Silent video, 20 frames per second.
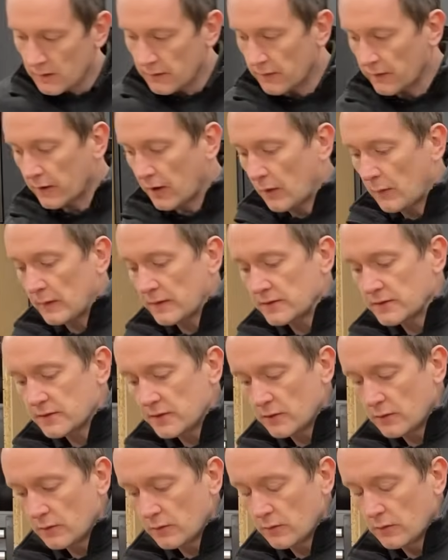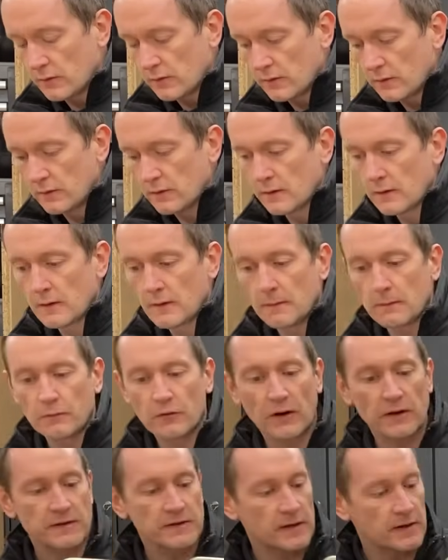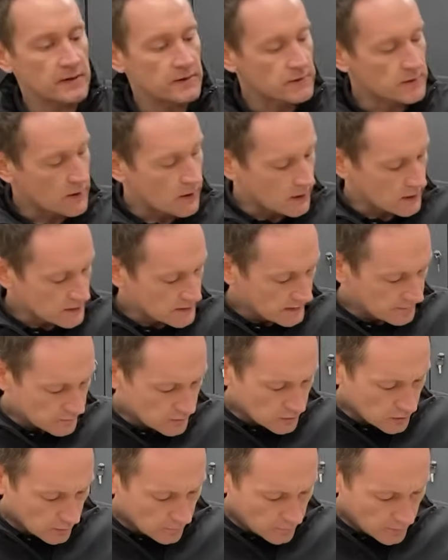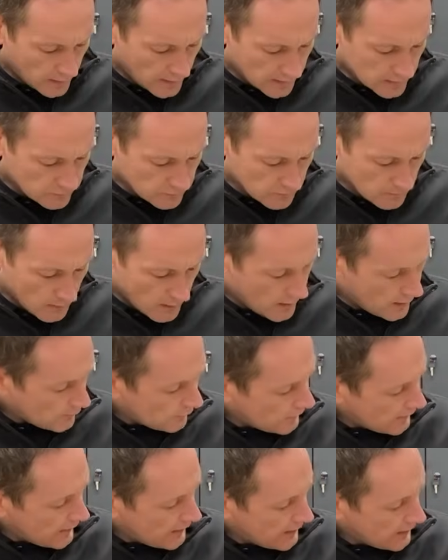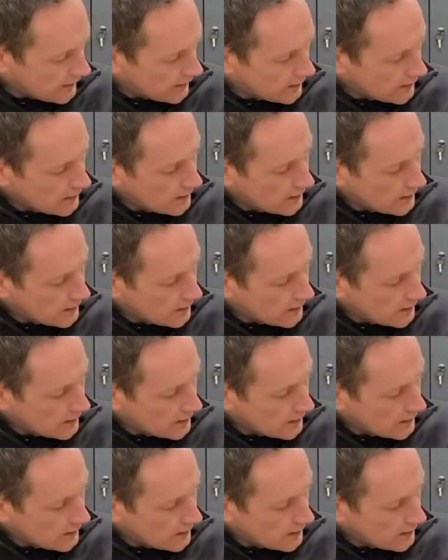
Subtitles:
that go into brass inserts. They've just gone the extra mile there,